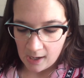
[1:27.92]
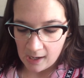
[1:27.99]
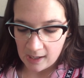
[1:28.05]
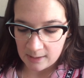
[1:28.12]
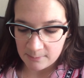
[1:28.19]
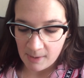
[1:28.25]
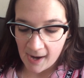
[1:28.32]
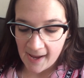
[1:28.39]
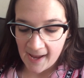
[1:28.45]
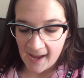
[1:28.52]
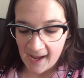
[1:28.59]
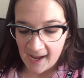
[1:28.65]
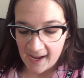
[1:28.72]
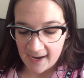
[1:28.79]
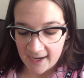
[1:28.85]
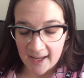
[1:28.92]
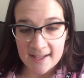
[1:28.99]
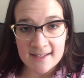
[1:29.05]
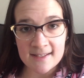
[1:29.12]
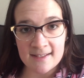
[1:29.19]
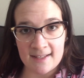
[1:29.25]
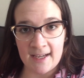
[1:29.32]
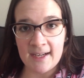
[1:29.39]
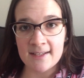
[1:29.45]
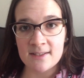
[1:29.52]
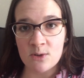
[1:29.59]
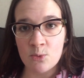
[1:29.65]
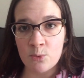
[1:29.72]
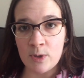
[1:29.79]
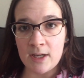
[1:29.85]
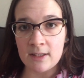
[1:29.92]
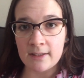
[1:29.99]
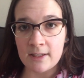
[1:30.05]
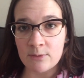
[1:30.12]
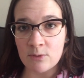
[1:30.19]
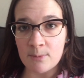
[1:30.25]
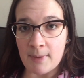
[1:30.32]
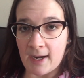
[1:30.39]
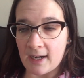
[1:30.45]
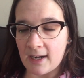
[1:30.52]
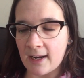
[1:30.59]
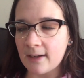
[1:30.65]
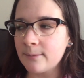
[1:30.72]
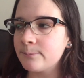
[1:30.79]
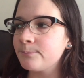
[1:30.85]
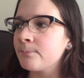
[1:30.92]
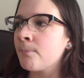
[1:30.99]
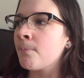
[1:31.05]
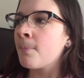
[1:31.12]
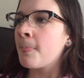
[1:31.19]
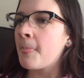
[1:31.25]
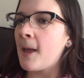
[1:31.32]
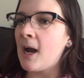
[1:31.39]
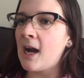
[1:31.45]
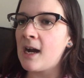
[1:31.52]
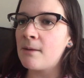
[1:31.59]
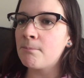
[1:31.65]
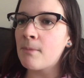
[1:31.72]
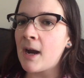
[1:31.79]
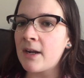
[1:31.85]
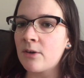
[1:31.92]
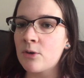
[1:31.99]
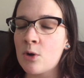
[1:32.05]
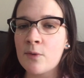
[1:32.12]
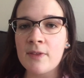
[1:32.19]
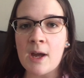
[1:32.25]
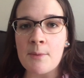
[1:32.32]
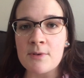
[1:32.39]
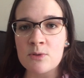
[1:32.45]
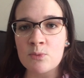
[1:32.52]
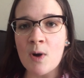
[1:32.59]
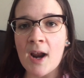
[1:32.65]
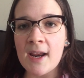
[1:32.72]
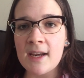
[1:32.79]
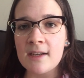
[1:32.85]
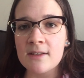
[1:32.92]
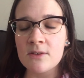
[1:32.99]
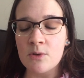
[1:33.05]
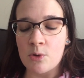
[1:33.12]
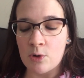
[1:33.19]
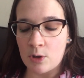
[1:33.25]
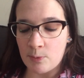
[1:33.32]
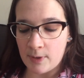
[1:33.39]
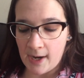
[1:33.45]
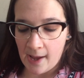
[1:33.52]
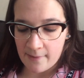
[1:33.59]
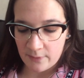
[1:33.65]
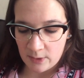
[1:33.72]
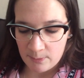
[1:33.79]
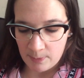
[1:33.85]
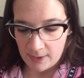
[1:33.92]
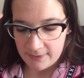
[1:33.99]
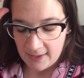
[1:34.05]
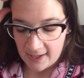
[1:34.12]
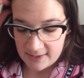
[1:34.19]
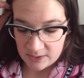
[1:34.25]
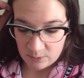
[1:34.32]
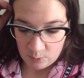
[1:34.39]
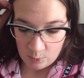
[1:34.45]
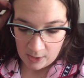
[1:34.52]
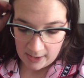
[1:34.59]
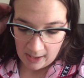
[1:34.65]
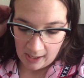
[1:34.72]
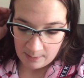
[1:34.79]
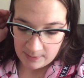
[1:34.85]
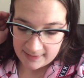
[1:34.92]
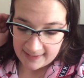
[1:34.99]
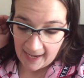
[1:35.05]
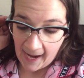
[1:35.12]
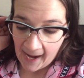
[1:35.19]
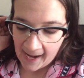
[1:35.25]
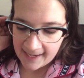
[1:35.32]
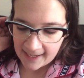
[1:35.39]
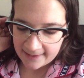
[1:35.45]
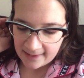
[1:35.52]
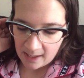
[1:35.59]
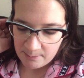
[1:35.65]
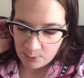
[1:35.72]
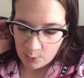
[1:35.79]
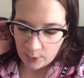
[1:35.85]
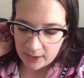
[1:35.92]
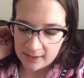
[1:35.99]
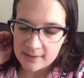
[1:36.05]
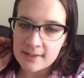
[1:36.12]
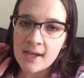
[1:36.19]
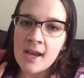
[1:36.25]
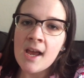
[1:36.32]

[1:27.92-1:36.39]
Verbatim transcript: Um, I had six weekly remaining. Um, I don't know if that was right or whatever, but that's what I was at at that point.